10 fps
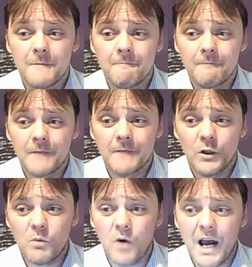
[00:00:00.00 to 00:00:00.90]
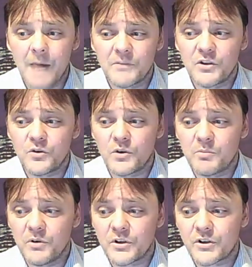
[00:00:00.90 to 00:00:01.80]
Look at what happened to George
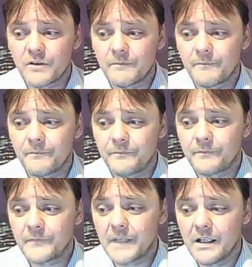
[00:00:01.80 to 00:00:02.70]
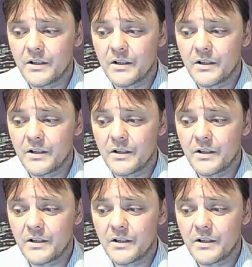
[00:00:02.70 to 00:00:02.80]
Bush. Do you remember